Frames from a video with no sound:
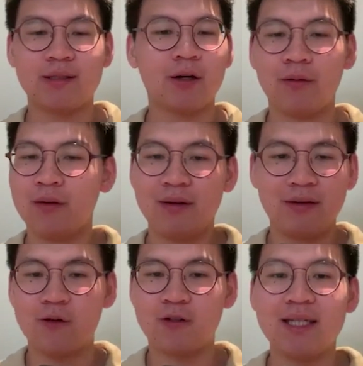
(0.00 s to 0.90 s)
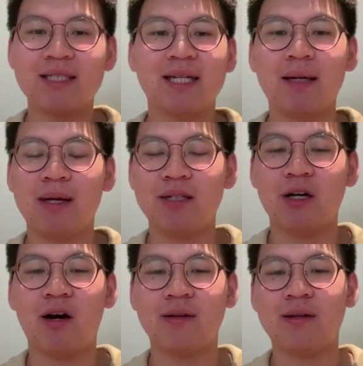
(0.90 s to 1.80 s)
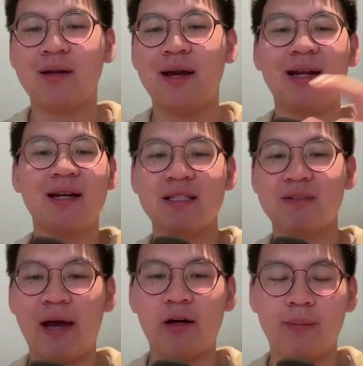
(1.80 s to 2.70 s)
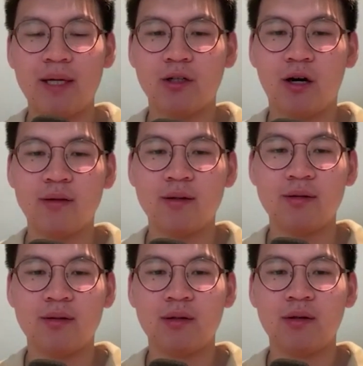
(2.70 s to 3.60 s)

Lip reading: So there's insight-based content and then there's value-based content.